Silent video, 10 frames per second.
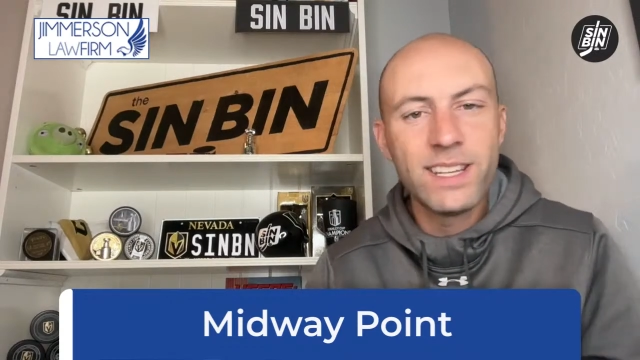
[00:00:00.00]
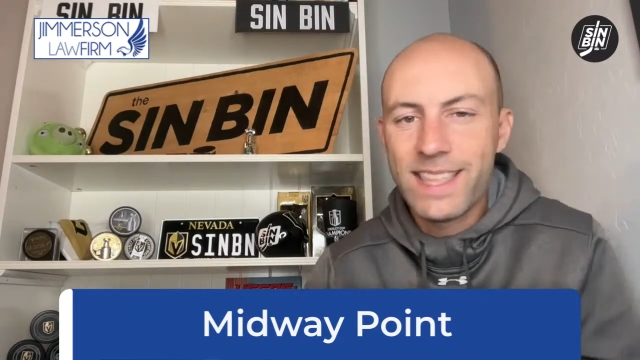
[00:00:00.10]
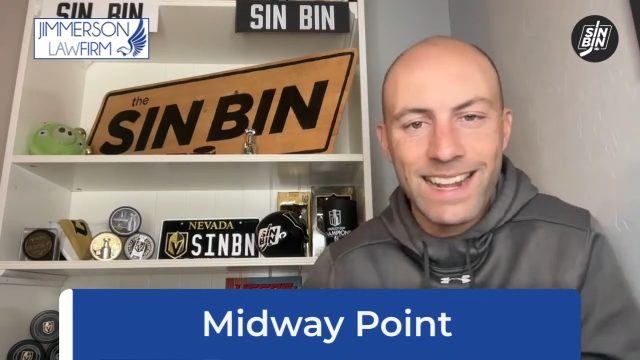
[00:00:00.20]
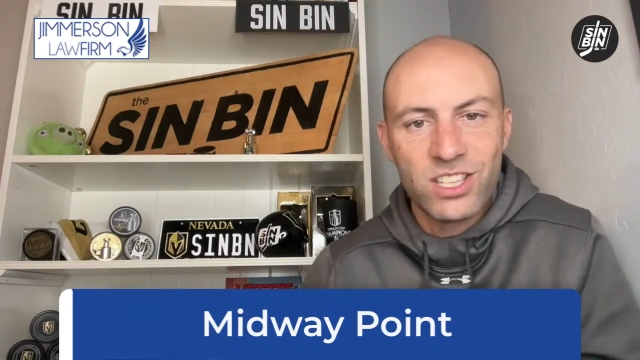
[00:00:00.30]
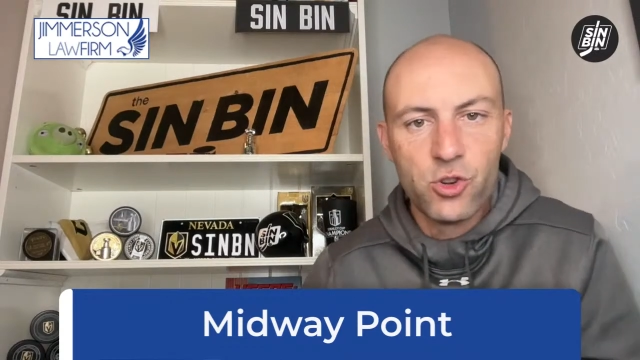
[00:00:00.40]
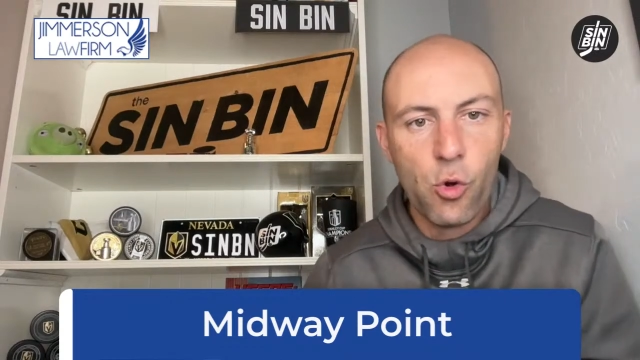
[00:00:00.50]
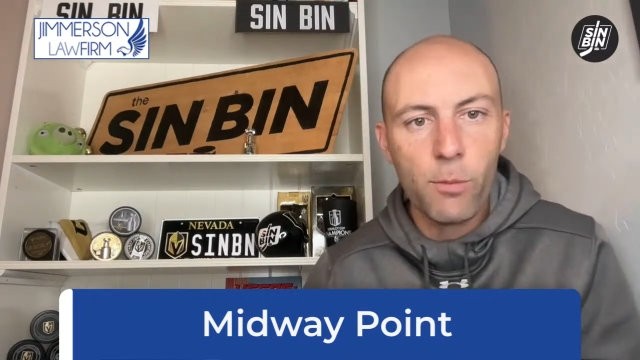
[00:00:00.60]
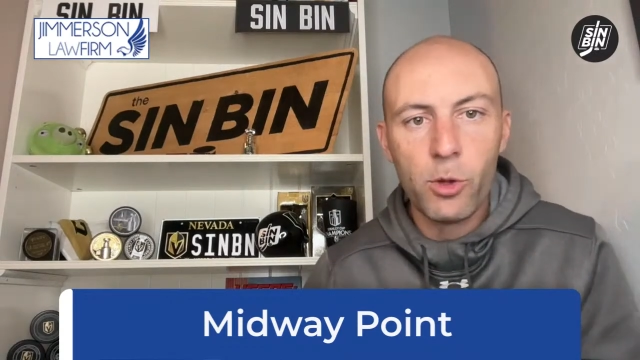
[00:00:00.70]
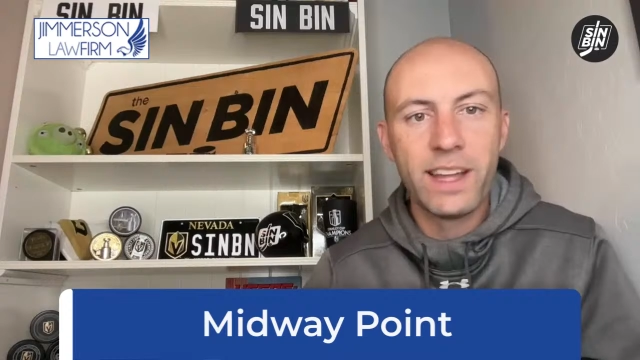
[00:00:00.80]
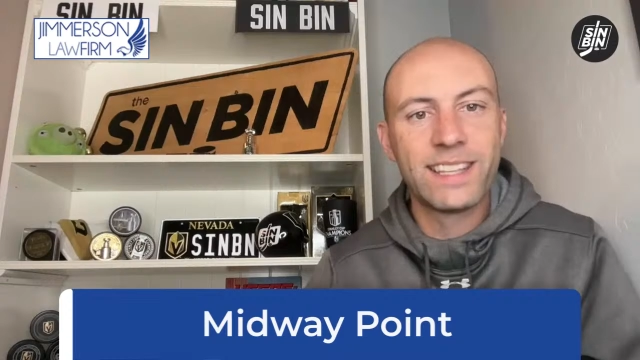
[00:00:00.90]
That's
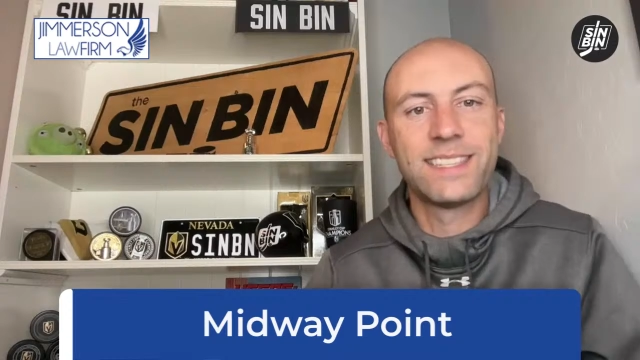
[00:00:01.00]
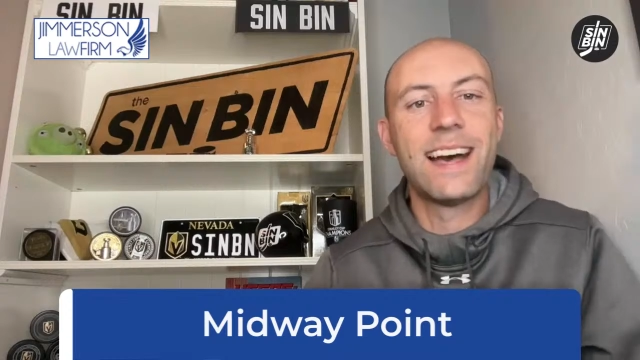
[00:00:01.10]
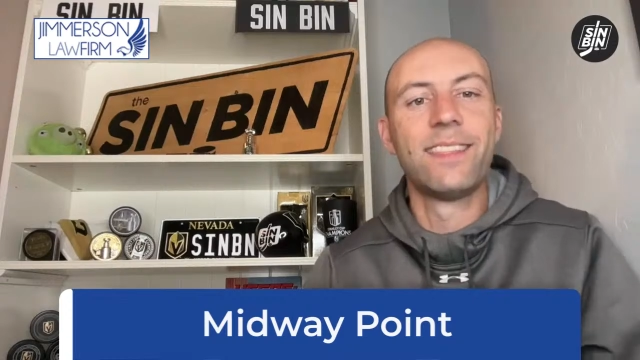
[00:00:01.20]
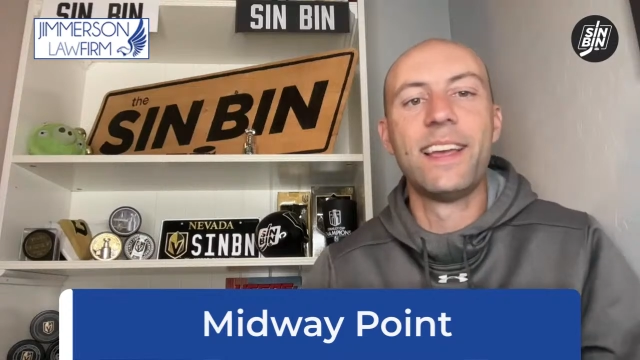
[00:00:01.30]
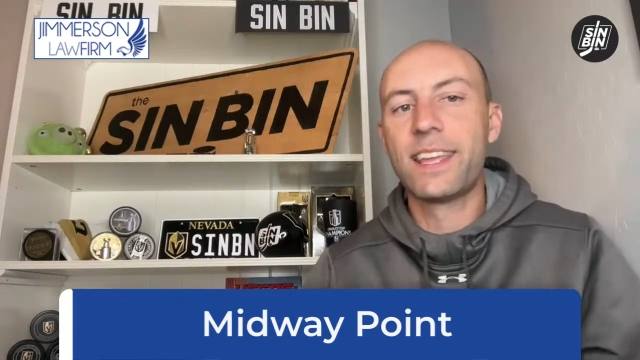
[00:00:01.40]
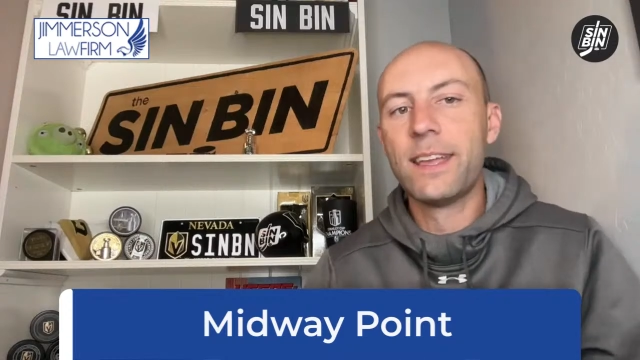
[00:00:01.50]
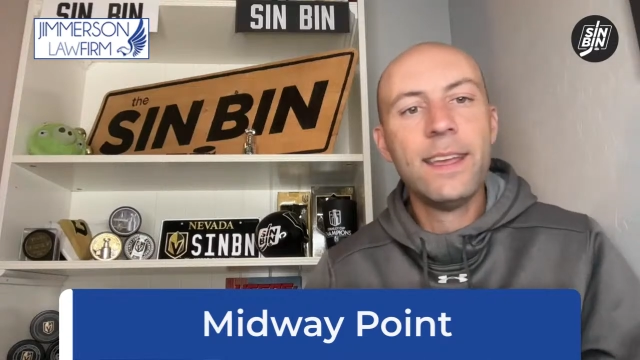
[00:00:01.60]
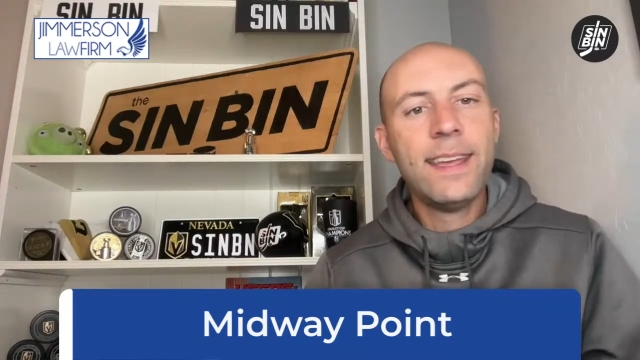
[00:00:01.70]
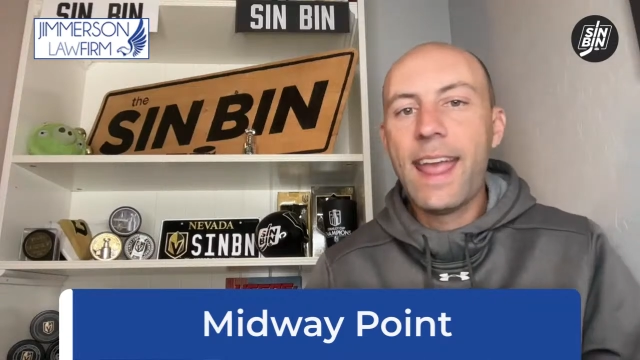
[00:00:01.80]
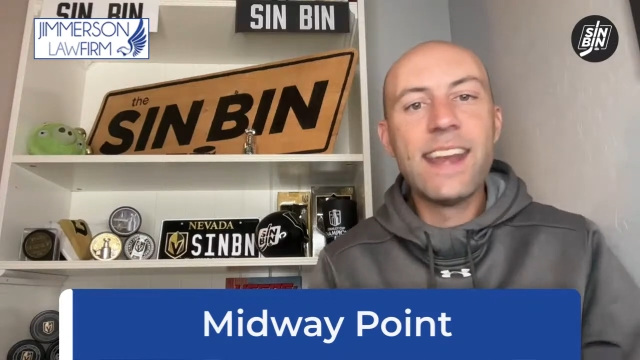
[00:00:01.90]
normal. That's not like
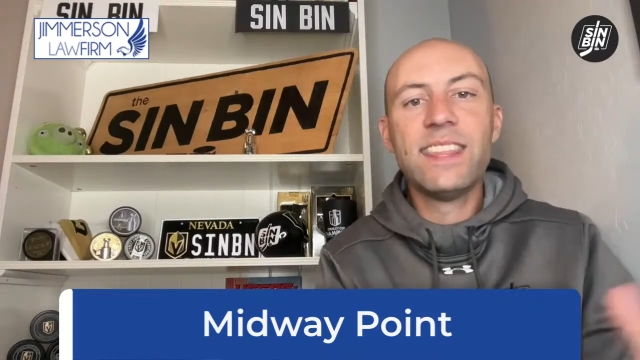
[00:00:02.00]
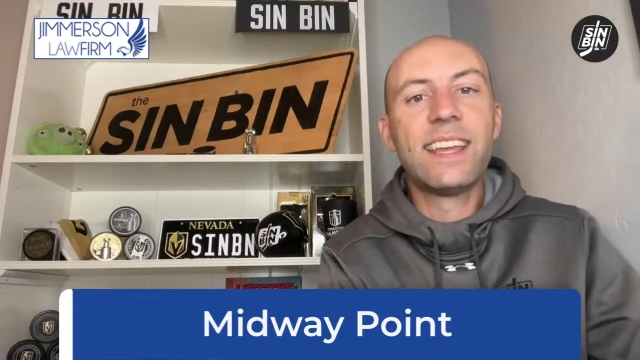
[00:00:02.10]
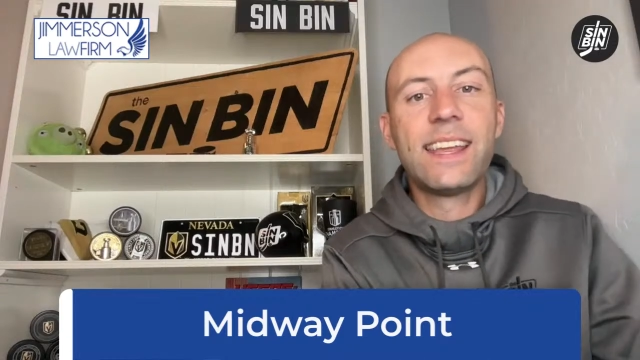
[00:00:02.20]
anything